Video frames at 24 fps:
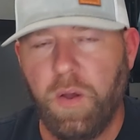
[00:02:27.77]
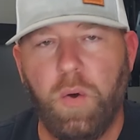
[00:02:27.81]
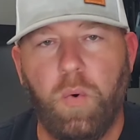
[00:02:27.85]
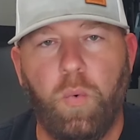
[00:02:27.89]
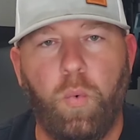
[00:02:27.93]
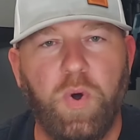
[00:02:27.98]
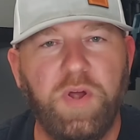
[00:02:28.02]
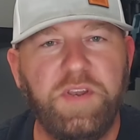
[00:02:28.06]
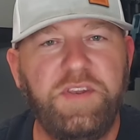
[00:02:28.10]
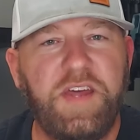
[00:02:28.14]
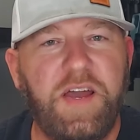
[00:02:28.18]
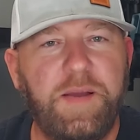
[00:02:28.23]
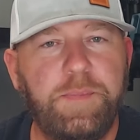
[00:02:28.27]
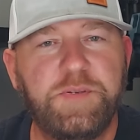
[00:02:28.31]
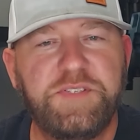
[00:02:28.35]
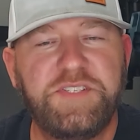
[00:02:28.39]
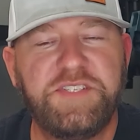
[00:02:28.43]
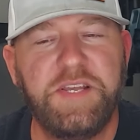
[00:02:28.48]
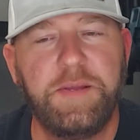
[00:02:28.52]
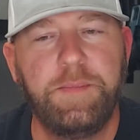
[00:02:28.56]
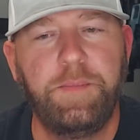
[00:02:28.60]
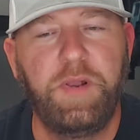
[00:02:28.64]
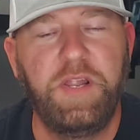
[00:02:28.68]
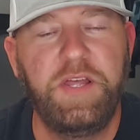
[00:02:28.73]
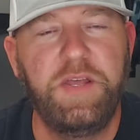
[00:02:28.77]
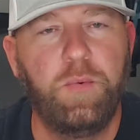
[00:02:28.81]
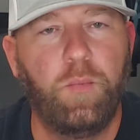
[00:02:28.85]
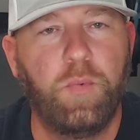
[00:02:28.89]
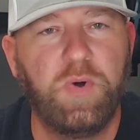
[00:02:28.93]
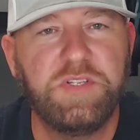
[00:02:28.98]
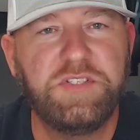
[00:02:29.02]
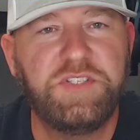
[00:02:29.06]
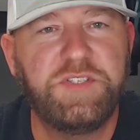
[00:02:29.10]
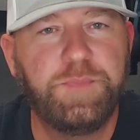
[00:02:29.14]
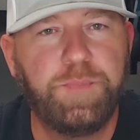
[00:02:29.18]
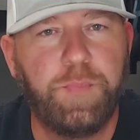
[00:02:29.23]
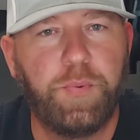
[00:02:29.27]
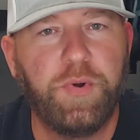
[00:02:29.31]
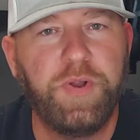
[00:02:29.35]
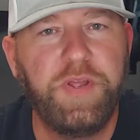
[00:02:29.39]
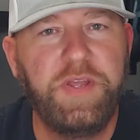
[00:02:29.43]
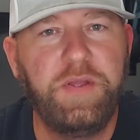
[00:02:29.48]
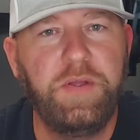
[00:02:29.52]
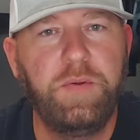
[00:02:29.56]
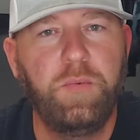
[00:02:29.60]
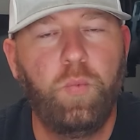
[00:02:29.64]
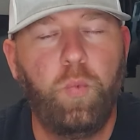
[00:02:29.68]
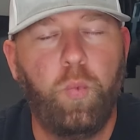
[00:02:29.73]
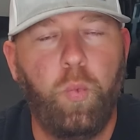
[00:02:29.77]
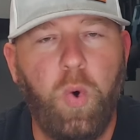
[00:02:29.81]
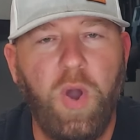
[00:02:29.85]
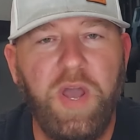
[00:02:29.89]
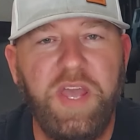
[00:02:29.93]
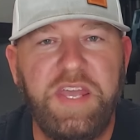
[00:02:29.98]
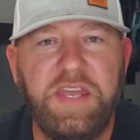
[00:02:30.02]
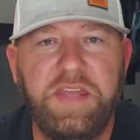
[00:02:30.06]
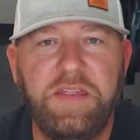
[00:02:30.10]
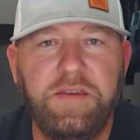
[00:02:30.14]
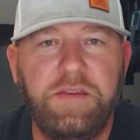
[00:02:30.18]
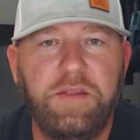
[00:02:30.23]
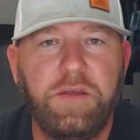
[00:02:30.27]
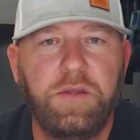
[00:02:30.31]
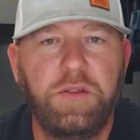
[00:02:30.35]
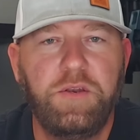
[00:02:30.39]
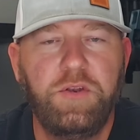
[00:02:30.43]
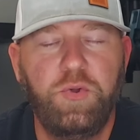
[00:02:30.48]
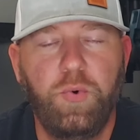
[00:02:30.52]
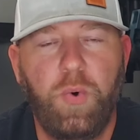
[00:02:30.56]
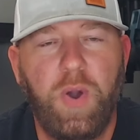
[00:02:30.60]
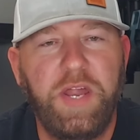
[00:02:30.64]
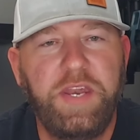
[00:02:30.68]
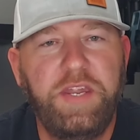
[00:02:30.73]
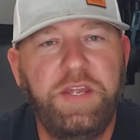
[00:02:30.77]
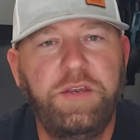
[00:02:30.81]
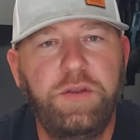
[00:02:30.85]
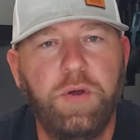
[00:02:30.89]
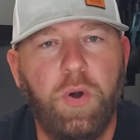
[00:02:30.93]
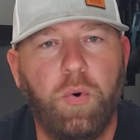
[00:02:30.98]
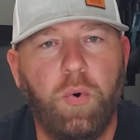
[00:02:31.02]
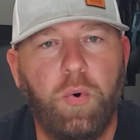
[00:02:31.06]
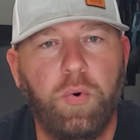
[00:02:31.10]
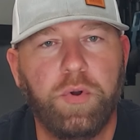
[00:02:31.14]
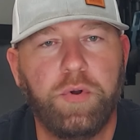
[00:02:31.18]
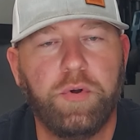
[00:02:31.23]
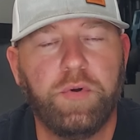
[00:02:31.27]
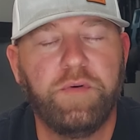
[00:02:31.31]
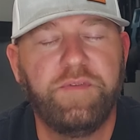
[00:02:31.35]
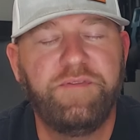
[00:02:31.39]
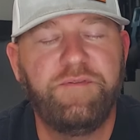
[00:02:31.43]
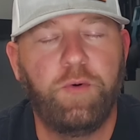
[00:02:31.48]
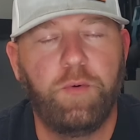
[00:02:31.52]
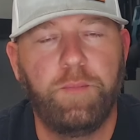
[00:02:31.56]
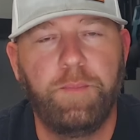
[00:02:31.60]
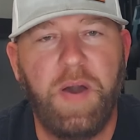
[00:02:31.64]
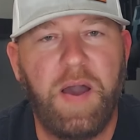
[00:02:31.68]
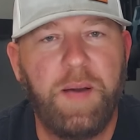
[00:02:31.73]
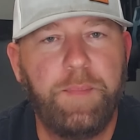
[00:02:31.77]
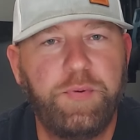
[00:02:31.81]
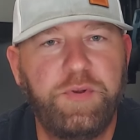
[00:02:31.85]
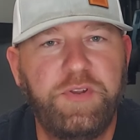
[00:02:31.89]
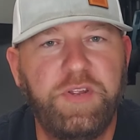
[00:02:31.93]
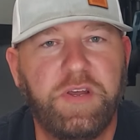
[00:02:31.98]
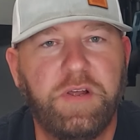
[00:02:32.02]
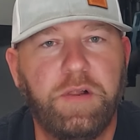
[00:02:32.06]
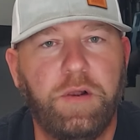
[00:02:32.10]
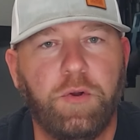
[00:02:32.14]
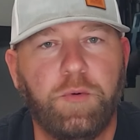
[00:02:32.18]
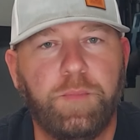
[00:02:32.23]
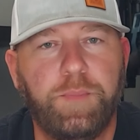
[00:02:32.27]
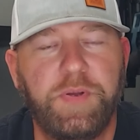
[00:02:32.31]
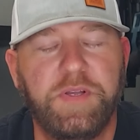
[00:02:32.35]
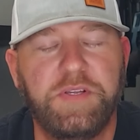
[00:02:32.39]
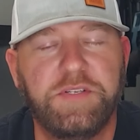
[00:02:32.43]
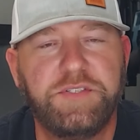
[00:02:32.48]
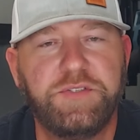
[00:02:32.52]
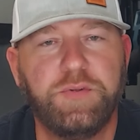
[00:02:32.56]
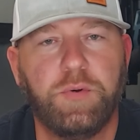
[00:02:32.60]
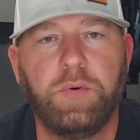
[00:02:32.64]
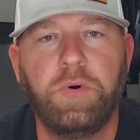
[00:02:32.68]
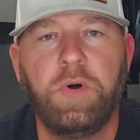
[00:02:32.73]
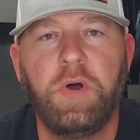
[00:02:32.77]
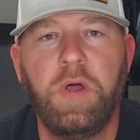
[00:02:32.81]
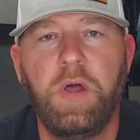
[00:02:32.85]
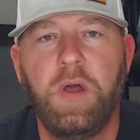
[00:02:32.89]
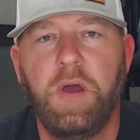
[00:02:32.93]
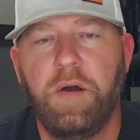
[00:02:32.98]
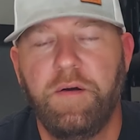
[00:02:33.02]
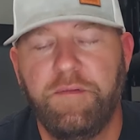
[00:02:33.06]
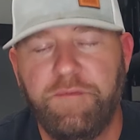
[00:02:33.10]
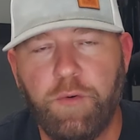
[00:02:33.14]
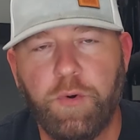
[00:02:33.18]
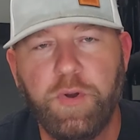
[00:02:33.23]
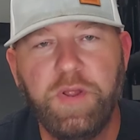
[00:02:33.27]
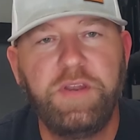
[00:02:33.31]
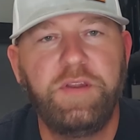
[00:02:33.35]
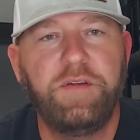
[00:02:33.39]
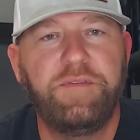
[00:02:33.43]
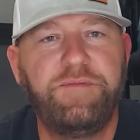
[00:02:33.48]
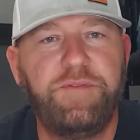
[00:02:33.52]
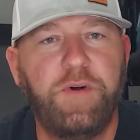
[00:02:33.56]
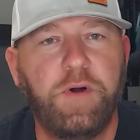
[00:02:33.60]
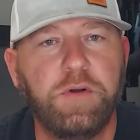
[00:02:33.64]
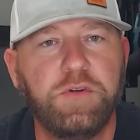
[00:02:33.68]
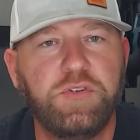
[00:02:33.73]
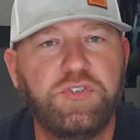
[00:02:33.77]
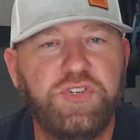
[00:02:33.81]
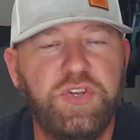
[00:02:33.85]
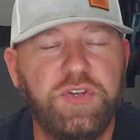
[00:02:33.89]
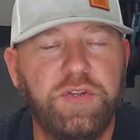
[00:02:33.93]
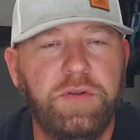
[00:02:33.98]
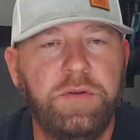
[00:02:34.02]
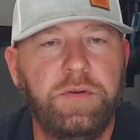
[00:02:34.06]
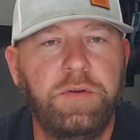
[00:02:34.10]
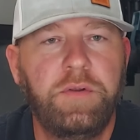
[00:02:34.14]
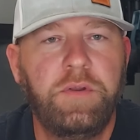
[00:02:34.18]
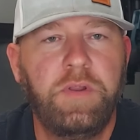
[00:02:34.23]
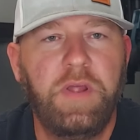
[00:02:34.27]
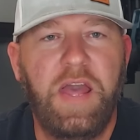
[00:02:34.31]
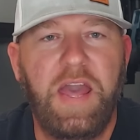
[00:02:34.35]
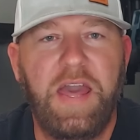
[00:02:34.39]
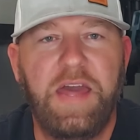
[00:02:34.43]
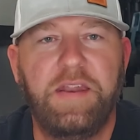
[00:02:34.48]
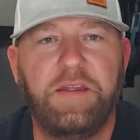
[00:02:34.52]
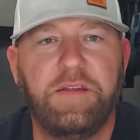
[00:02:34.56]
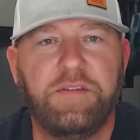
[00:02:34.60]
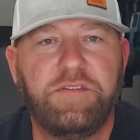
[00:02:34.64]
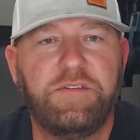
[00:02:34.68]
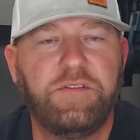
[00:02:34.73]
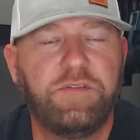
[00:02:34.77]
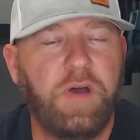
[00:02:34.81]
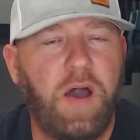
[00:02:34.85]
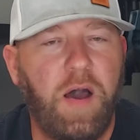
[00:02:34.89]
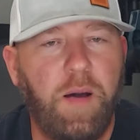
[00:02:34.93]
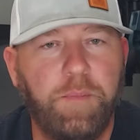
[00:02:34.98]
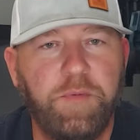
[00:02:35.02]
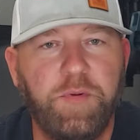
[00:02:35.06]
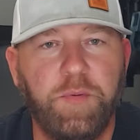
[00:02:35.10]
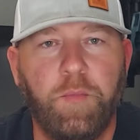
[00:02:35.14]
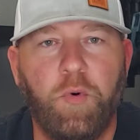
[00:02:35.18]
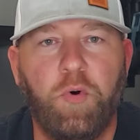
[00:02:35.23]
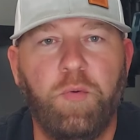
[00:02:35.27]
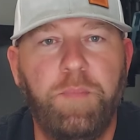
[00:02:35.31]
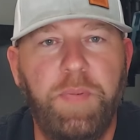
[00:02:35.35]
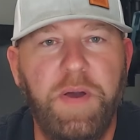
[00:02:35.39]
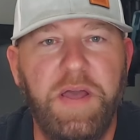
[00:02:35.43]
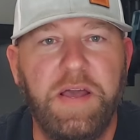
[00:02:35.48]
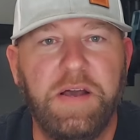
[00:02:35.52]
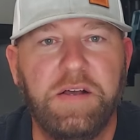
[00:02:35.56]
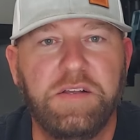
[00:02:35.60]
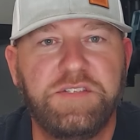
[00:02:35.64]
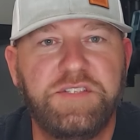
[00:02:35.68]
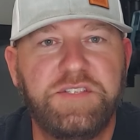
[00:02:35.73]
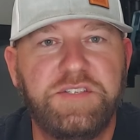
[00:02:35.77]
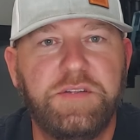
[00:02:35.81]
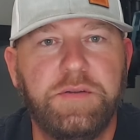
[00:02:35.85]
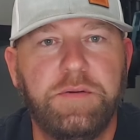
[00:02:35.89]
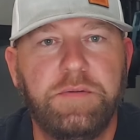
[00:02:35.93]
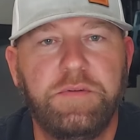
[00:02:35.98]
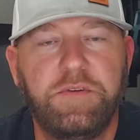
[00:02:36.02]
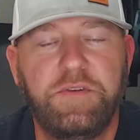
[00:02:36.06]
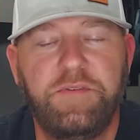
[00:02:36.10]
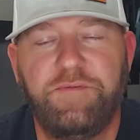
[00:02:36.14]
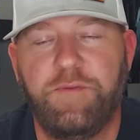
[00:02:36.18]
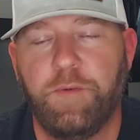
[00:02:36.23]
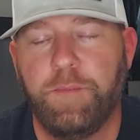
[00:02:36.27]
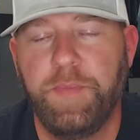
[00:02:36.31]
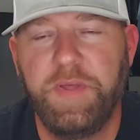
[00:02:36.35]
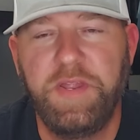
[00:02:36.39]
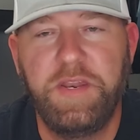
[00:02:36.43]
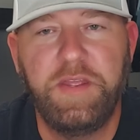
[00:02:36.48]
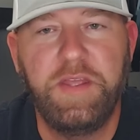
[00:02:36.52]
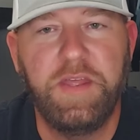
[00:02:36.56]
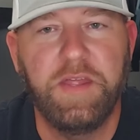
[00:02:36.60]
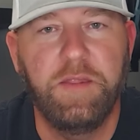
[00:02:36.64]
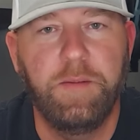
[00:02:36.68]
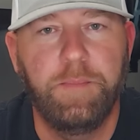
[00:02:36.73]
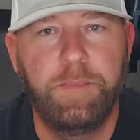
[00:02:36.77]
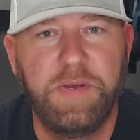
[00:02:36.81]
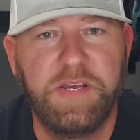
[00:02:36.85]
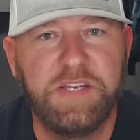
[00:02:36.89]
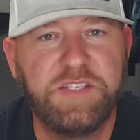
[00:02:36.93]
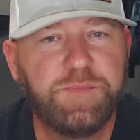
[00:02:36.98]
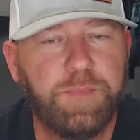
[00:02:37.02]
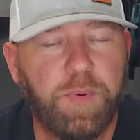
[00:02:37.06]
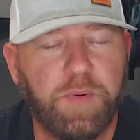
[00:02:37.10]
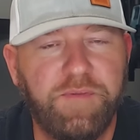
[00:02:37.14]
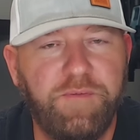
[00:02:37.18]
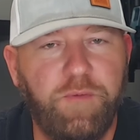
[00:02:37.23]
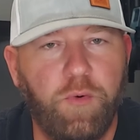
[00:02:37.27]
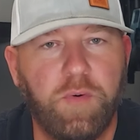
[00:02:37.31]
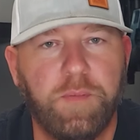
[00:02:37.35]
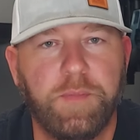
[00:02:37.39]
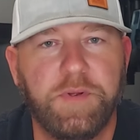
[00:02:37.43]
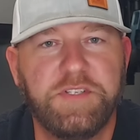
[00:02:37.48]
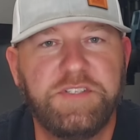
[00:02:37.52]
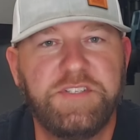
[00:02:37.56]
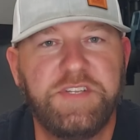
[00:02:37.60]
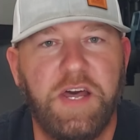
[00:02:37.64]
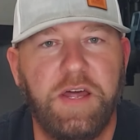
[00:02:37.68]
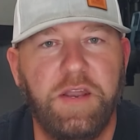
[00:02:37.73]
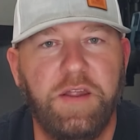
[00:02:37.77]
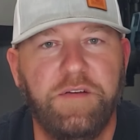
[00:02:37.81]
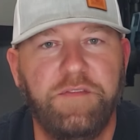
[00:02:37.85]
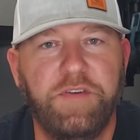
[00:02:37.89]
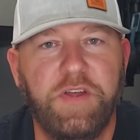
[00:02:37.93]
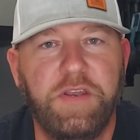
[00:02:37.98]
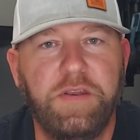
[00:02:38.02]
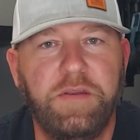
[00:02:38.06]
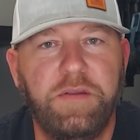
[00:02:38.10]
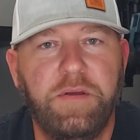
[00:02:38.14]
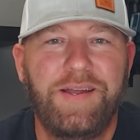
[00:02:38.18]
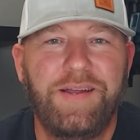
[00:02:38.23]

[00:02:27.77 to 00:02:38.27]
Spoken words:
what type of assembly and what spring weight do I need to order for my particular pistol for it to function at its optimal best, for me to get the best performance out of it?